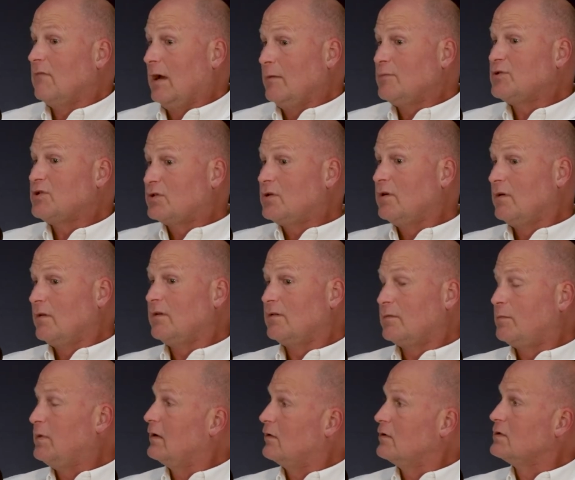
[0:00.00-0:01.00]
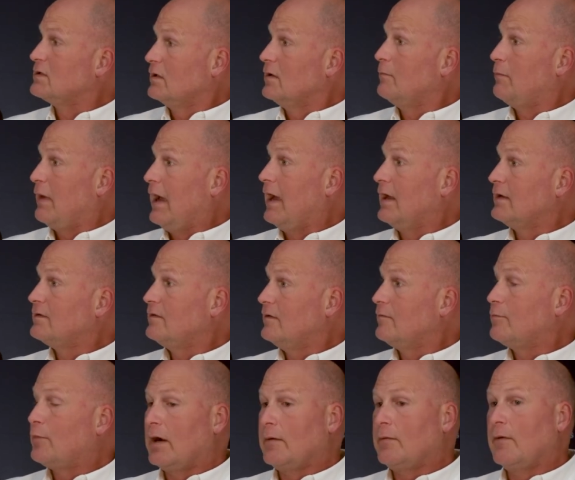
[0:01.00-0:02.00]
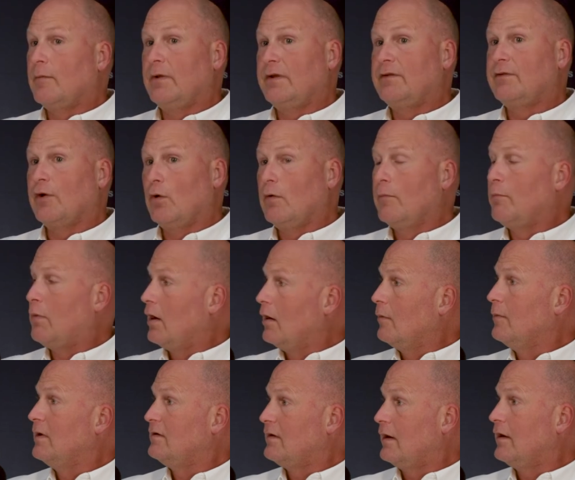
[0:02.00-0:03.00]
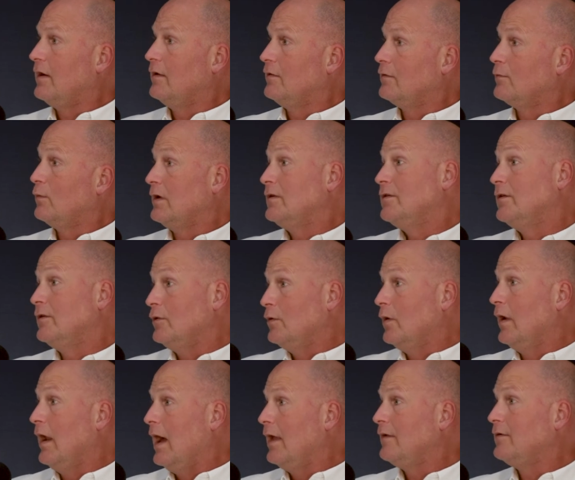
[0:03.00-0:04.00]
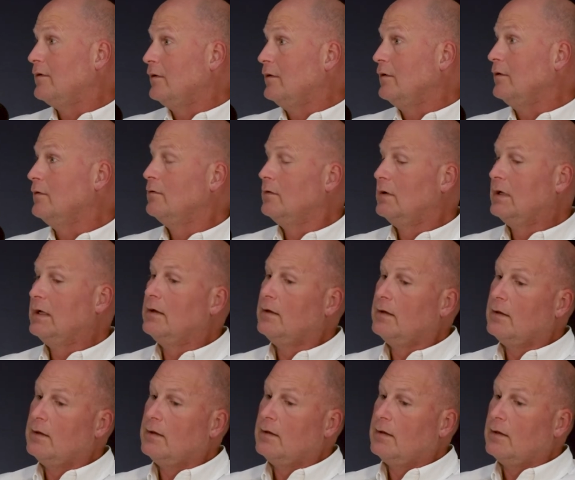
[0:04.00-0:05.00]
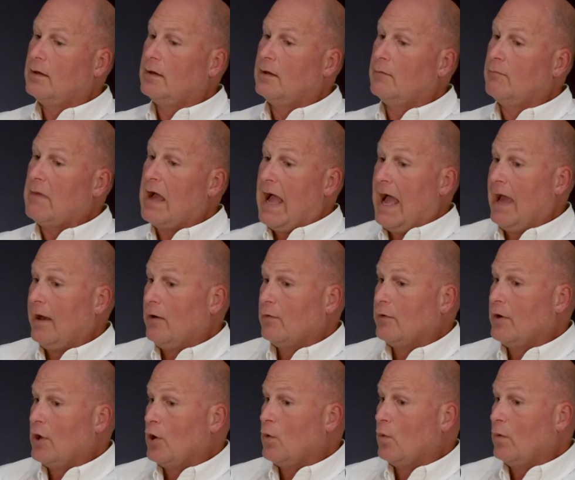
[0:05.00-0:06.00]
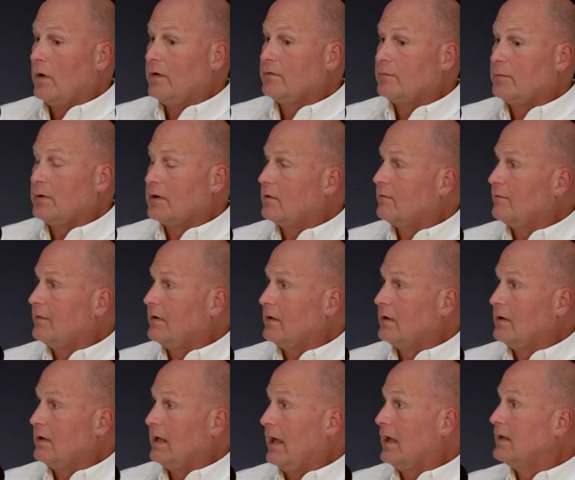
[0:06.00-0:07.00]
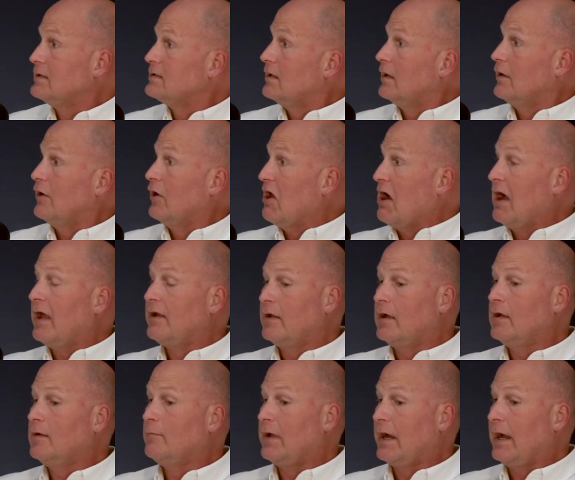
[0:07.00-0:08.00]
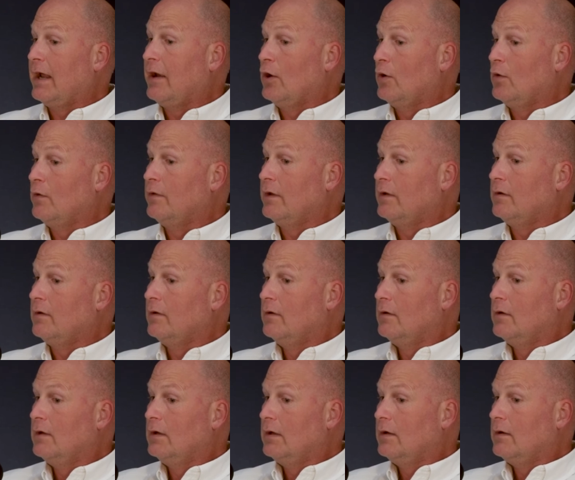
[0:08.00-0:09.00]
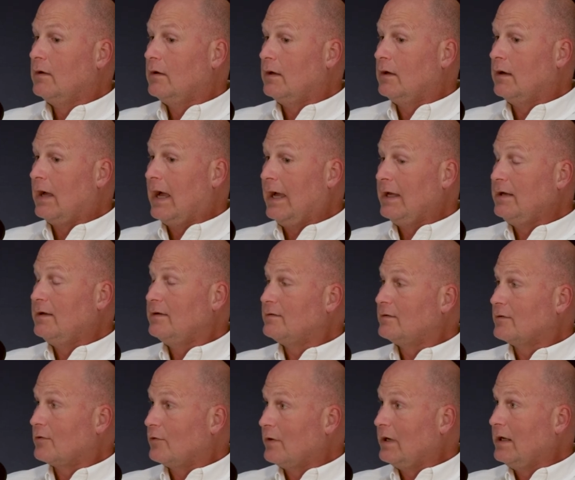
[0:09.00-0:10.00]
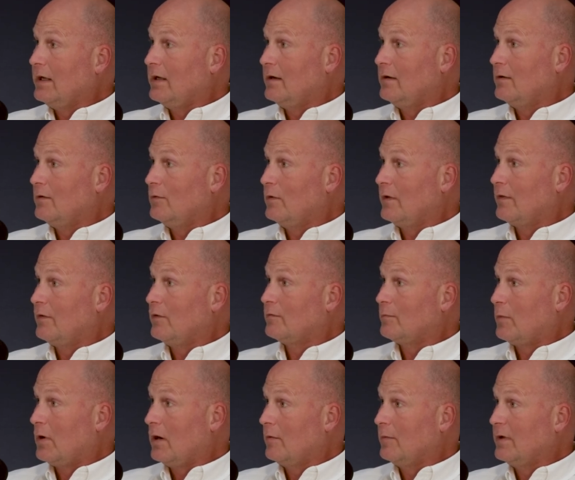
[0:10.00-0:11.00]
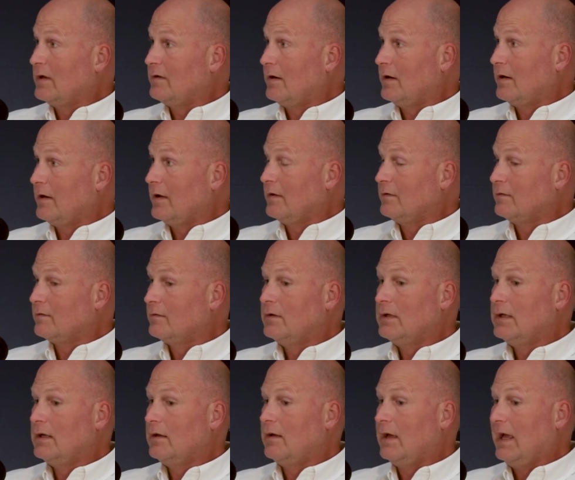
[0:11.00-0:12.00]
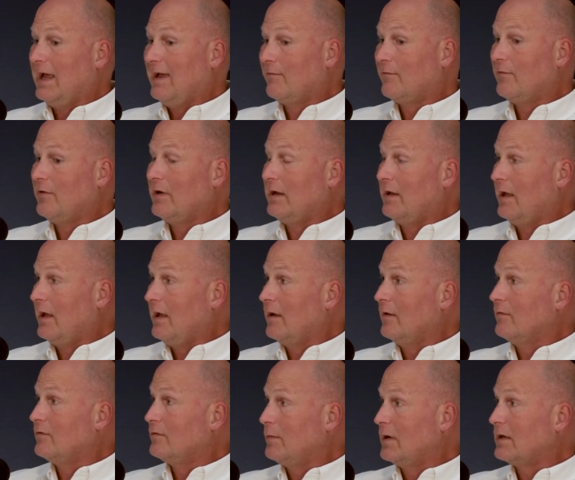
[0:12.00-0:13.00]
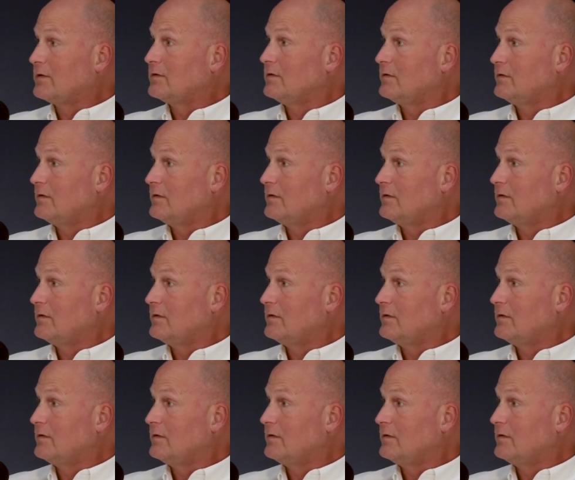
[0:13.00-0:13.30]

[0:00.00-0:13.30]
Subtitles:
I'm sure that speakers in the past have probably told parliamentarians what to do and not to do. I don't know what Speaker Phelan has done or not done, but I know that I disagreed with those parliamentarians every day of special